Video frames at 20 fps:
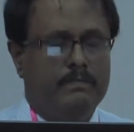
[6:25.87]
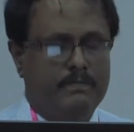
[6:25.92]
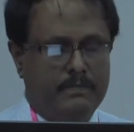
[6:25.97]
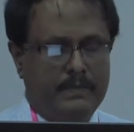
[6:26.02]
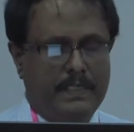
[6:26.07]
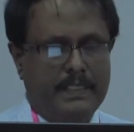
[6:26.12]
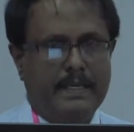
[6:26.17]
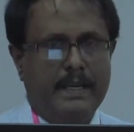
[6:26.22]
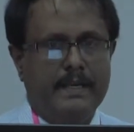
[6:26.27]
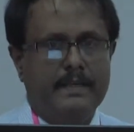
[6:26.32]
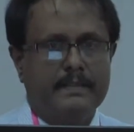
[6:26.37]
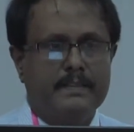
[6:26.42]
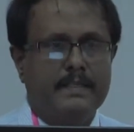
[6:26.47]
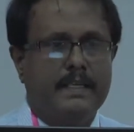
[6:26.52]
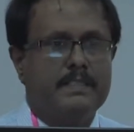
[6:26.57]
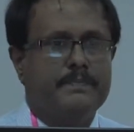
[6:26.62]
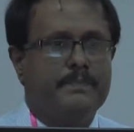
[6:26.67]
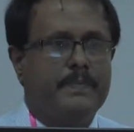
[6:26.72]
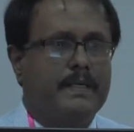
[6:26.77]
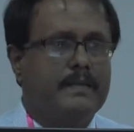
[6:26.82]
we can
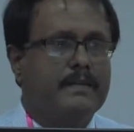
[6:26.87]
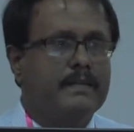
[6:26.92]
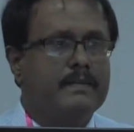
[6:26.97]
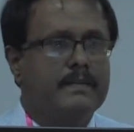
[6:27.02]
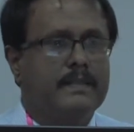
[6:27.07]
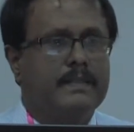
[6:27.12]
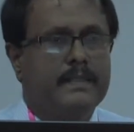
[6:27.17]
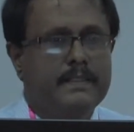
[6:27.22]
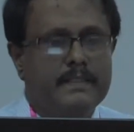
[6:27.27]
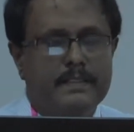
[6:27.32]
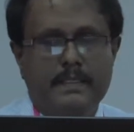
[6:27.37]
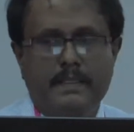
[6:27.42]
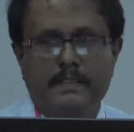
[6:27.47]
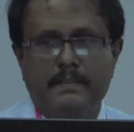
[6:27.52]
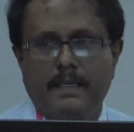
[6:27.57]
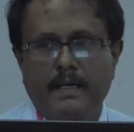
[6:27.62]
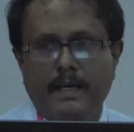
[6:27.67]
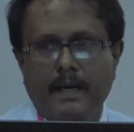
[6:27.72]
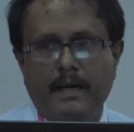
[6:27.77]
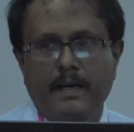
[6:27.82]
suspect the disease
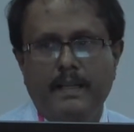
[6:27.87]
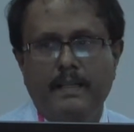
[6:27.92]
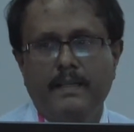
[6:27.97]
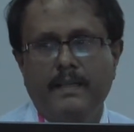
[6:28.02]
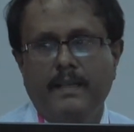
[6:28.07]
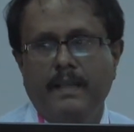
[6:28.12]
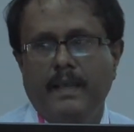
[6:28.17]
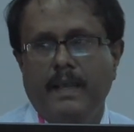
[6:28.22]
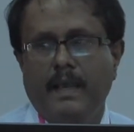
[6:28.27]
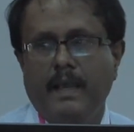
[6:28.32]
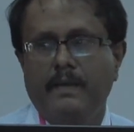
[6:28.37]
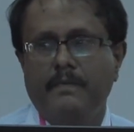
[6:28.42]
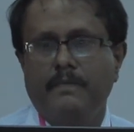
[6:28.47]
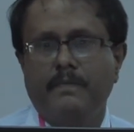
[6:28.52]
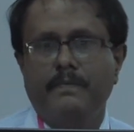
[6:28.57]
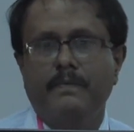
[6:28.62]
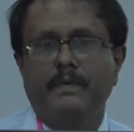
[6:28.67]
early and